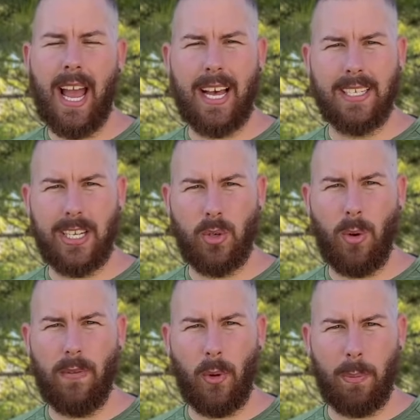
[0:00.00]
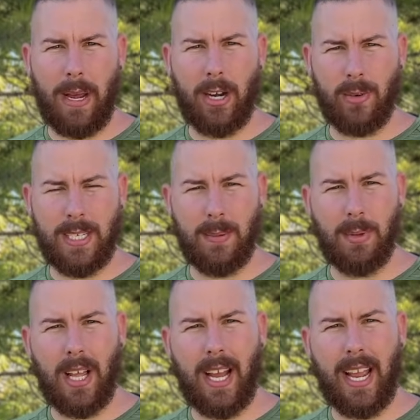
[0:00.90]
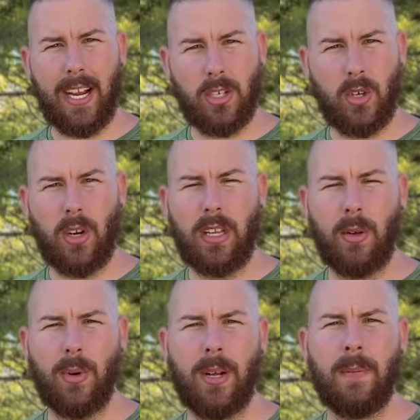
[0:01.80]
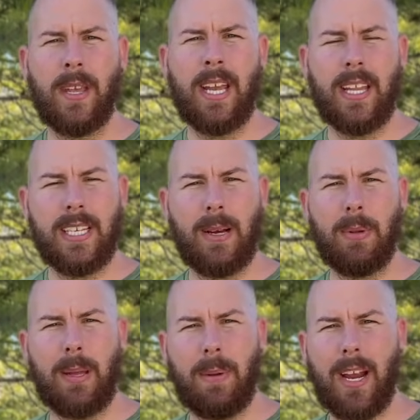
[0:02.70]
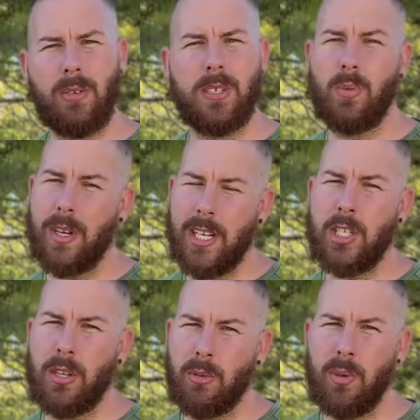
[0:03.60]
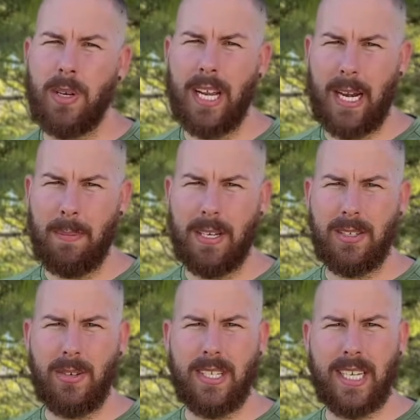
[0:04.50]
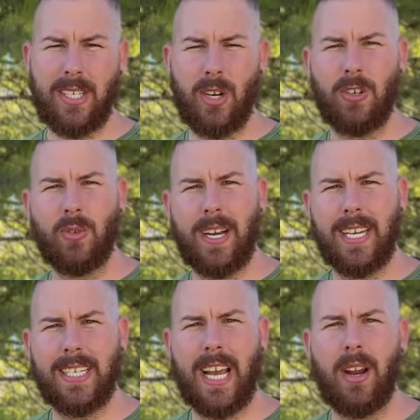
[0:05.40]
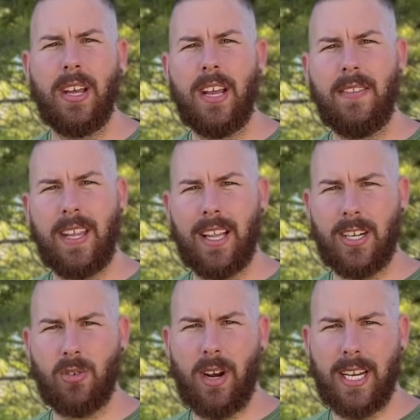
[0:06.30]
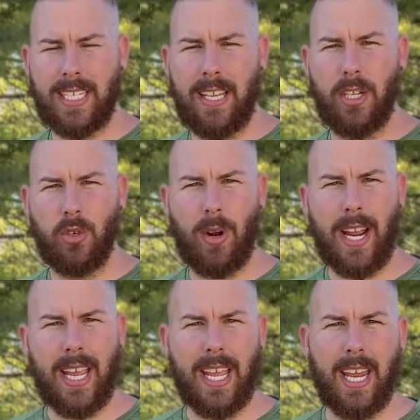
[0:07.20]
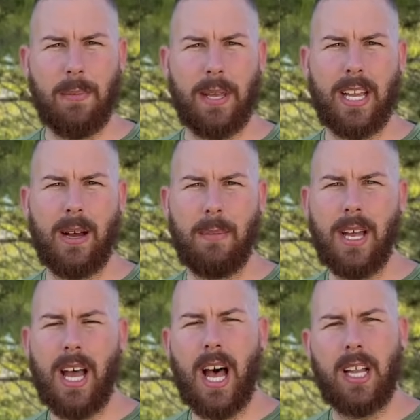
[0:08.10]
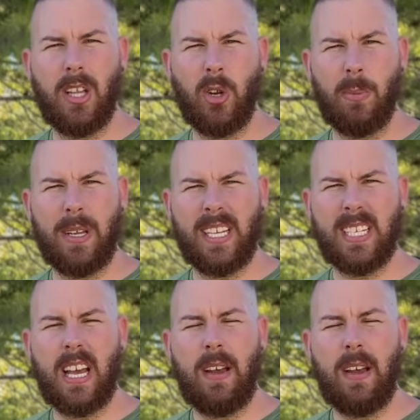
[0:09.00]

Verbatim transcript: as a 12 volt battery supply externally will. The AA batteries will get you through a night, but as soon as they start draining down, the electronics and the tracking can become a little bit